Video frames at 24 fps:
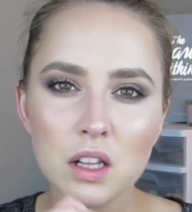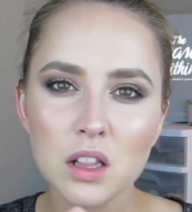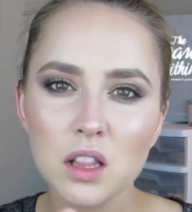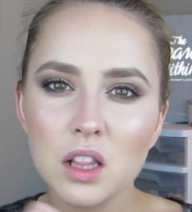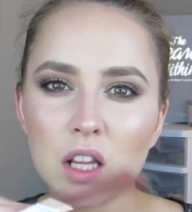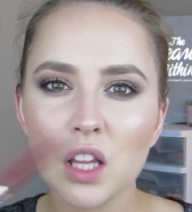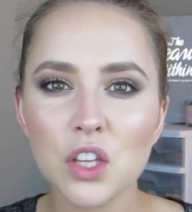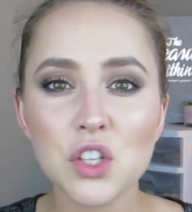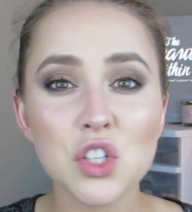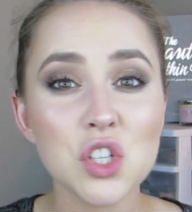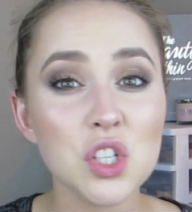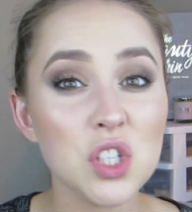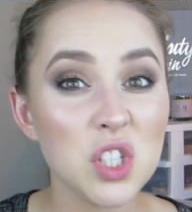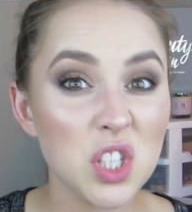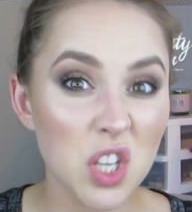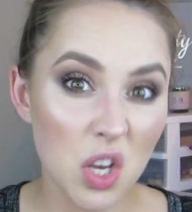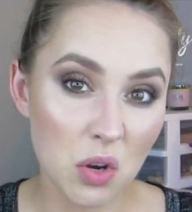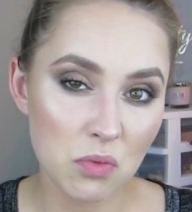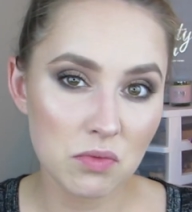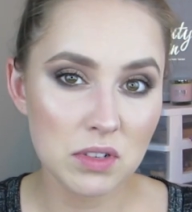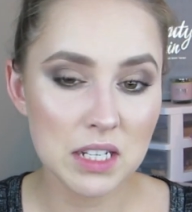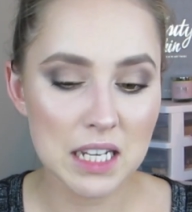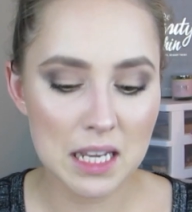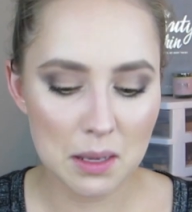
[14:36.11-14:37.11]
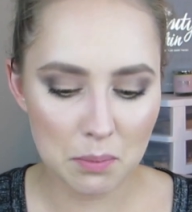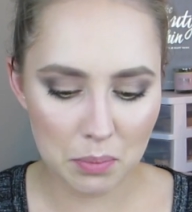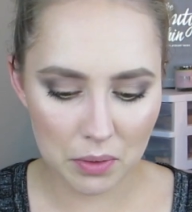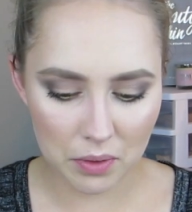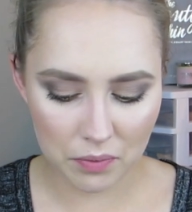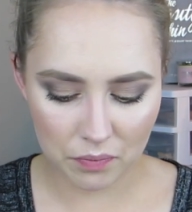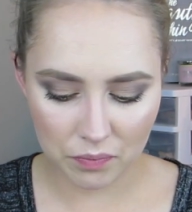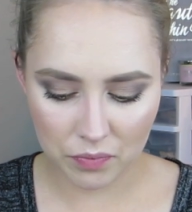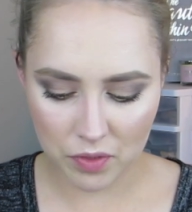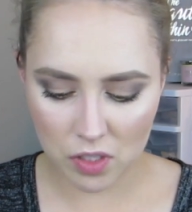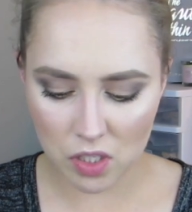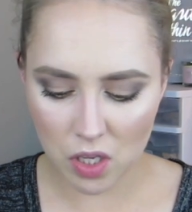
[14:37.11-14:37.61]
Let's just go deep.
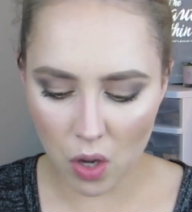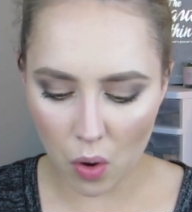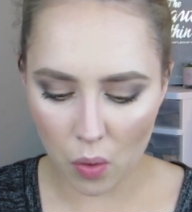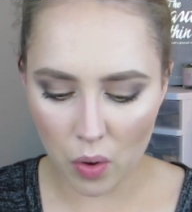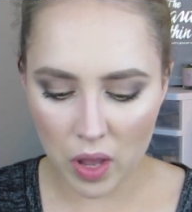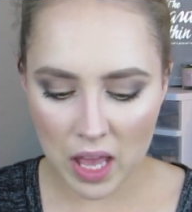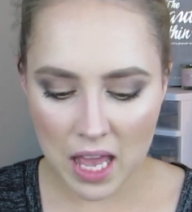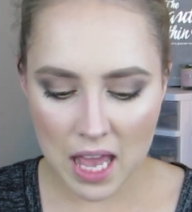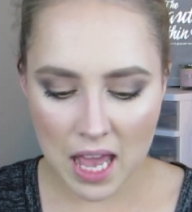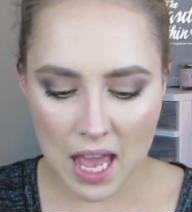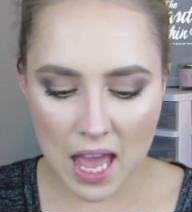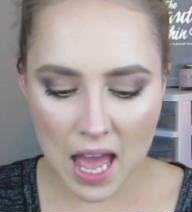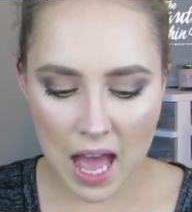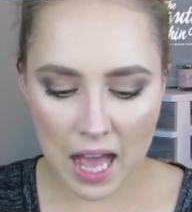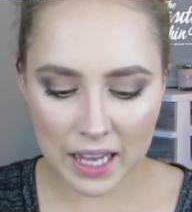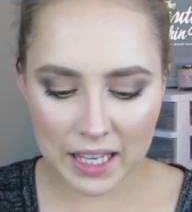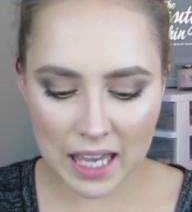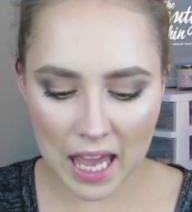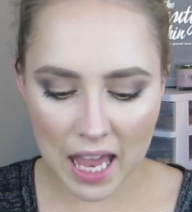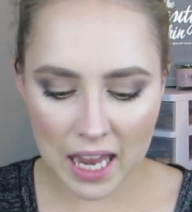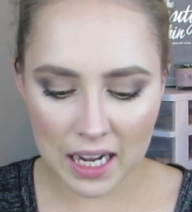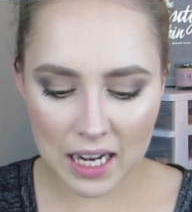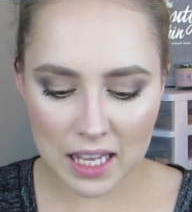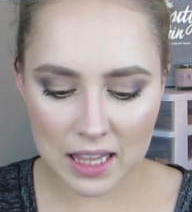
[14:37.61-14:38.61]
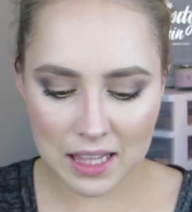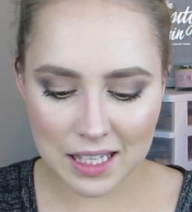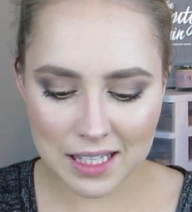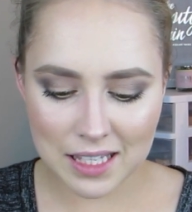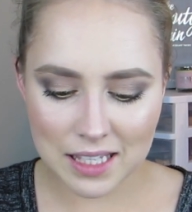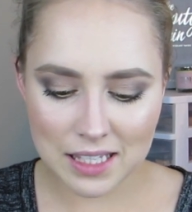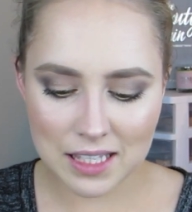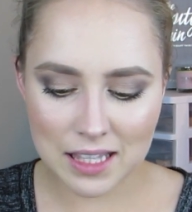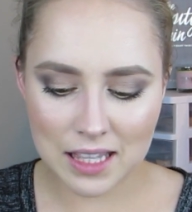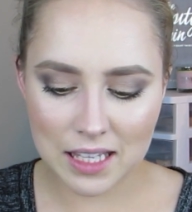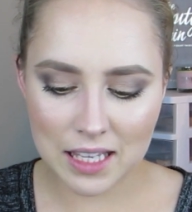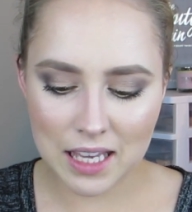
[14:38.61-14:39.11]
So again, this
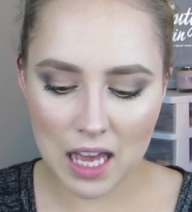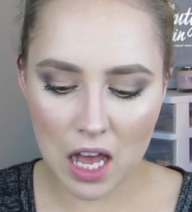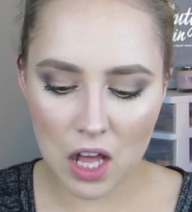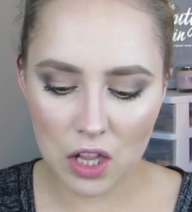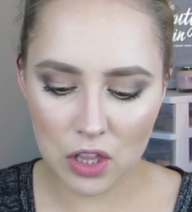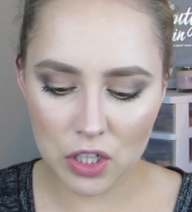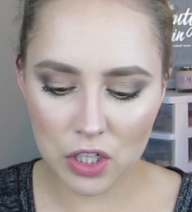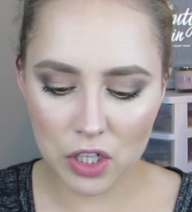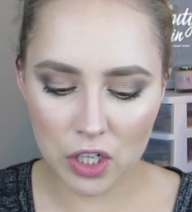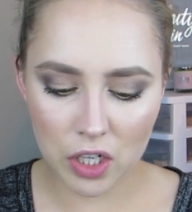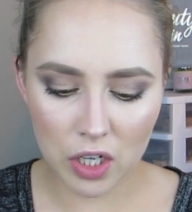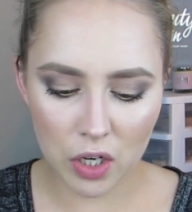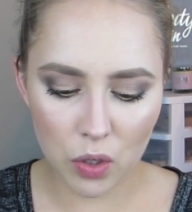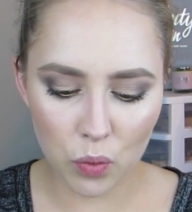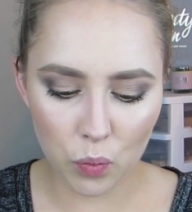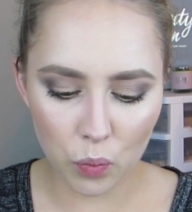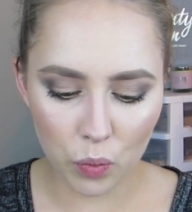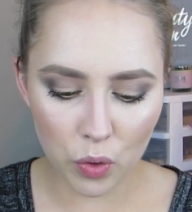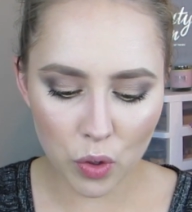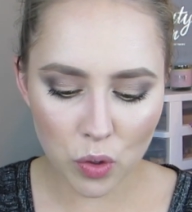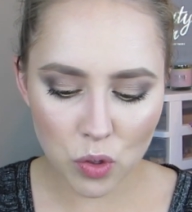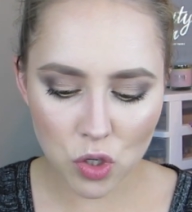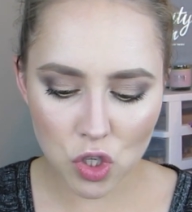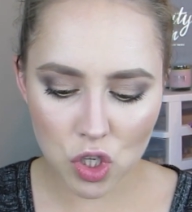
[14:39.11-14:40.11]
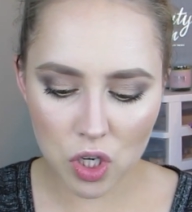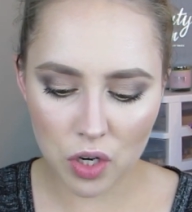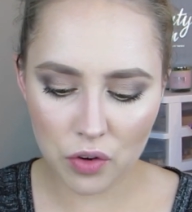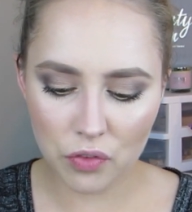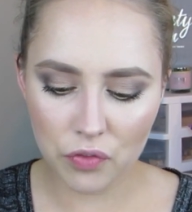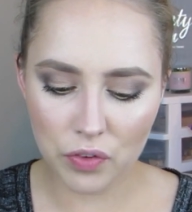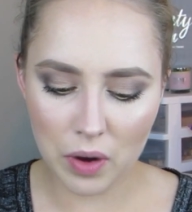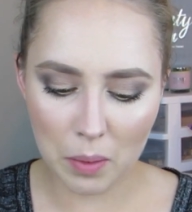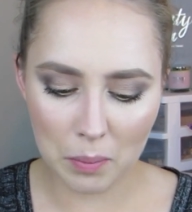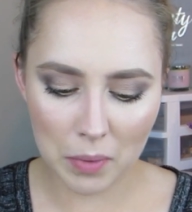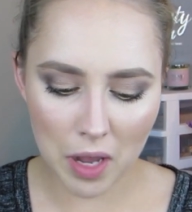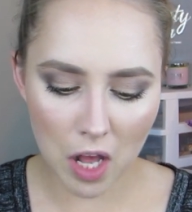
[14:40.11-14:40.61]
is the color Rouge
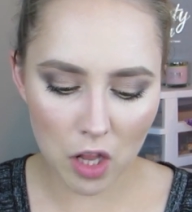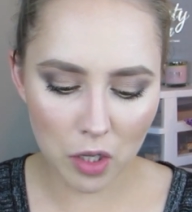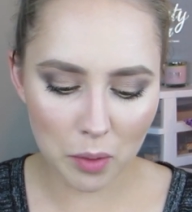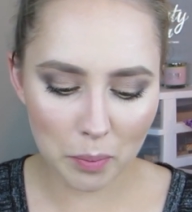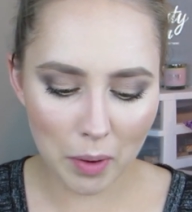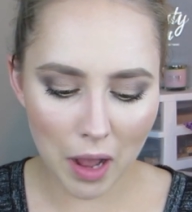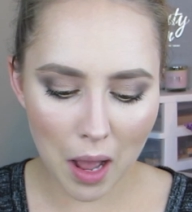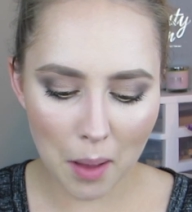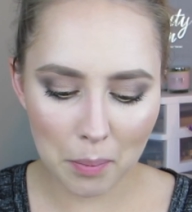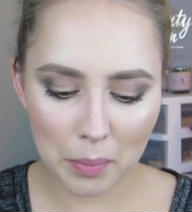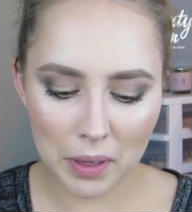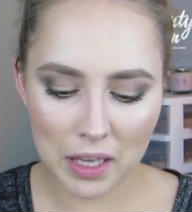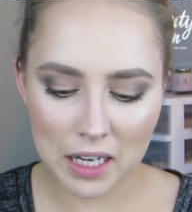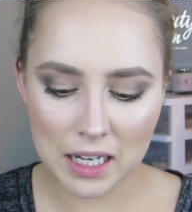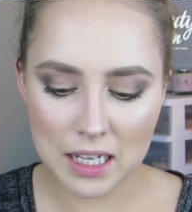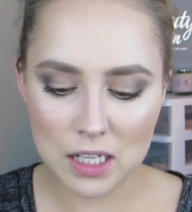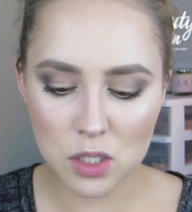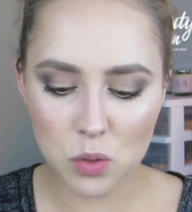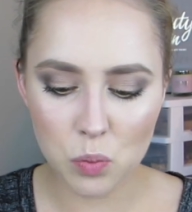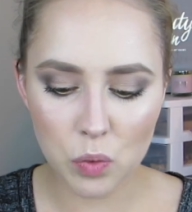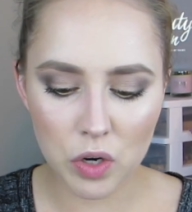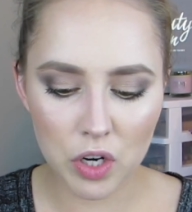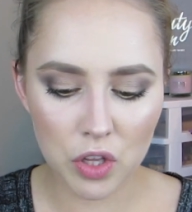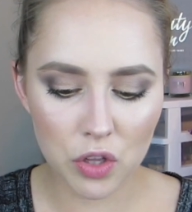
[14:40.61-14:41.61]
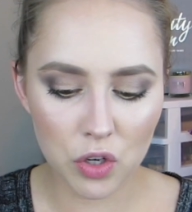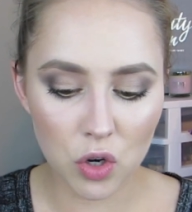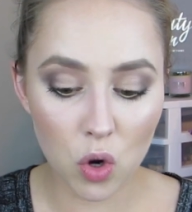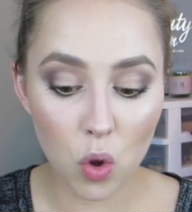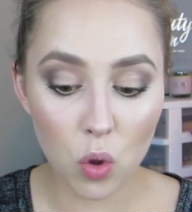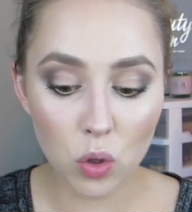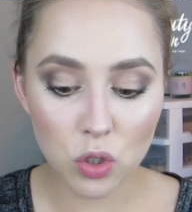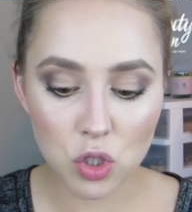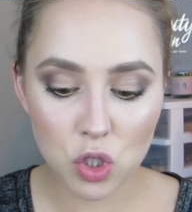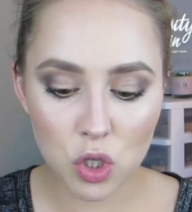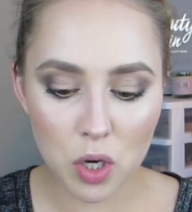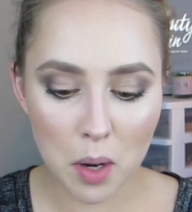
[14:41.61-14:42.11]
from ColourPop. It is one of their
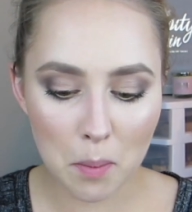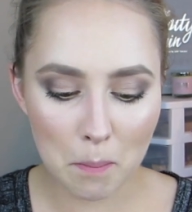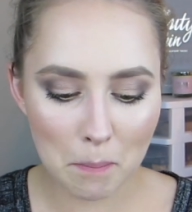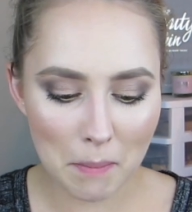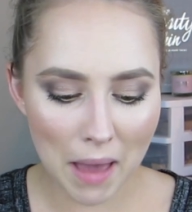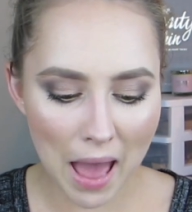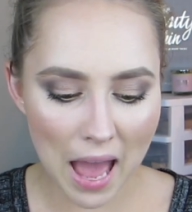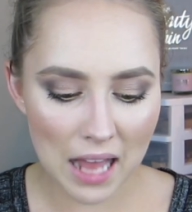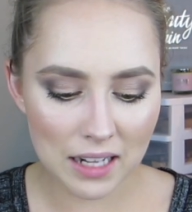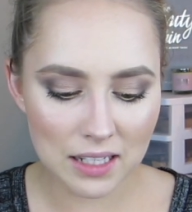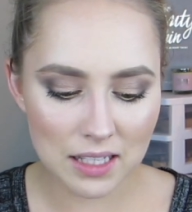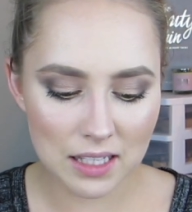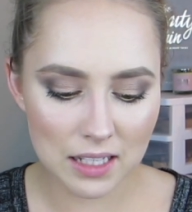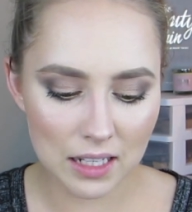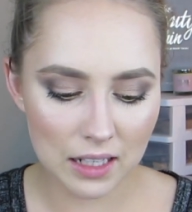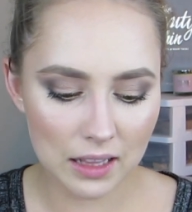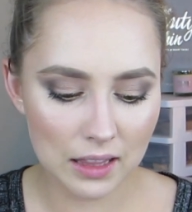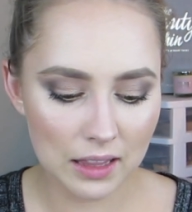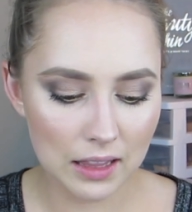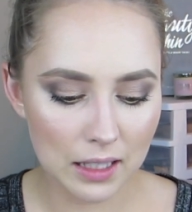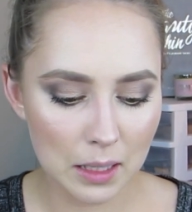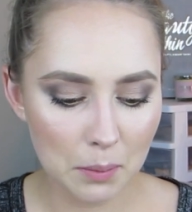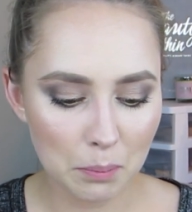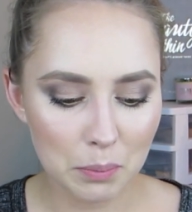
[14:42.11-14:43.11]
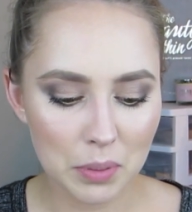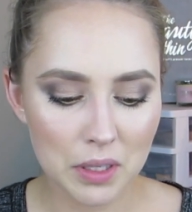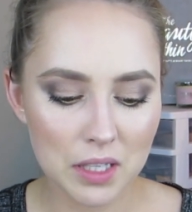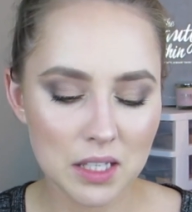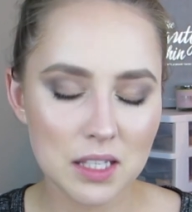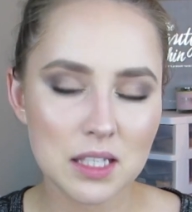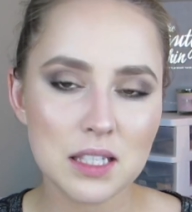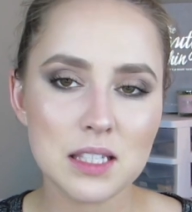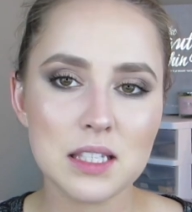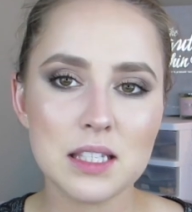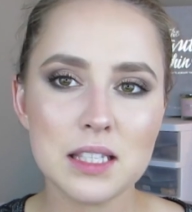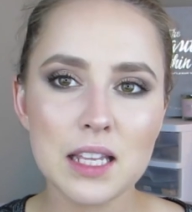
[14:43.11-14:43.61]
ultra matte
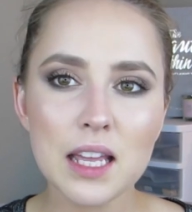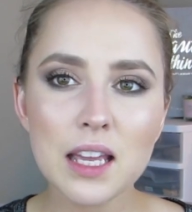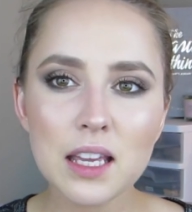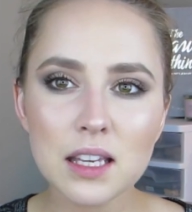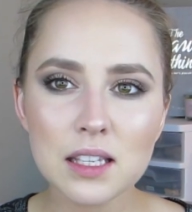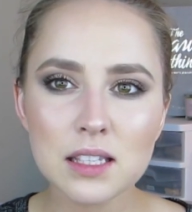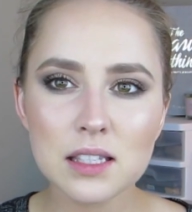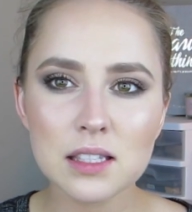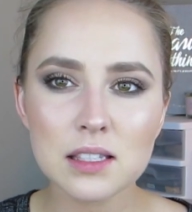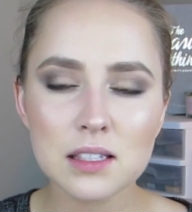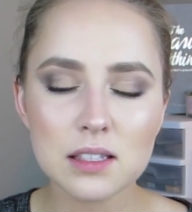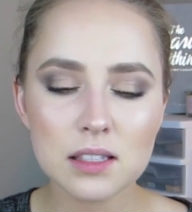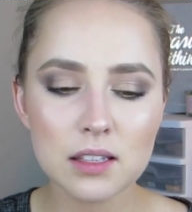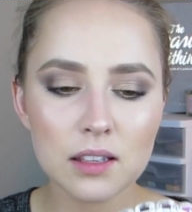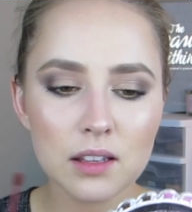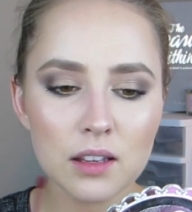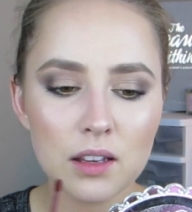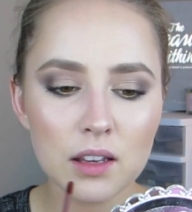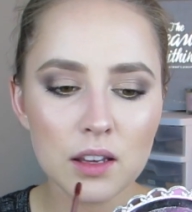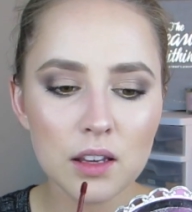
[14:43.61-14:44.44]
lipsticks.